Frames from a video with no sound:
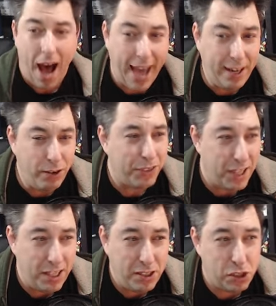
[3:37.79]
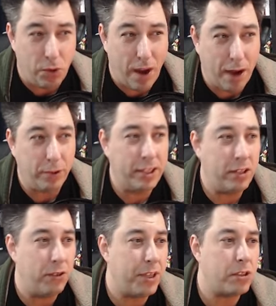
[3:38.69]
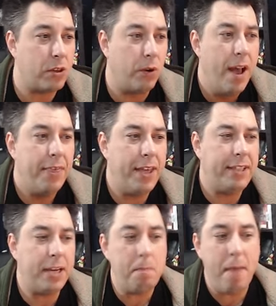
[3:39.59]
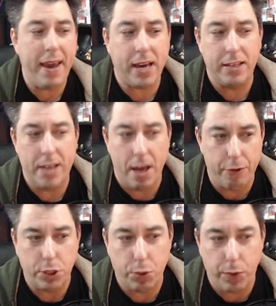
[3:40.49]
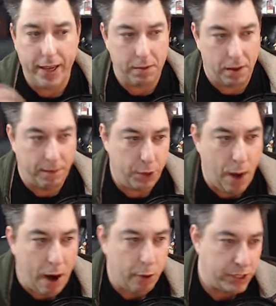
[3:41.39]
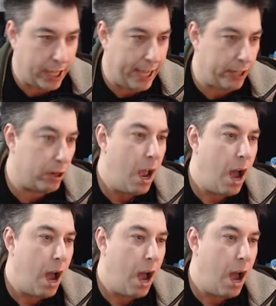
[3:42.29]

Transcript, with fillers: I don't think so. I really don't think so. They did make another tweet a few hours later.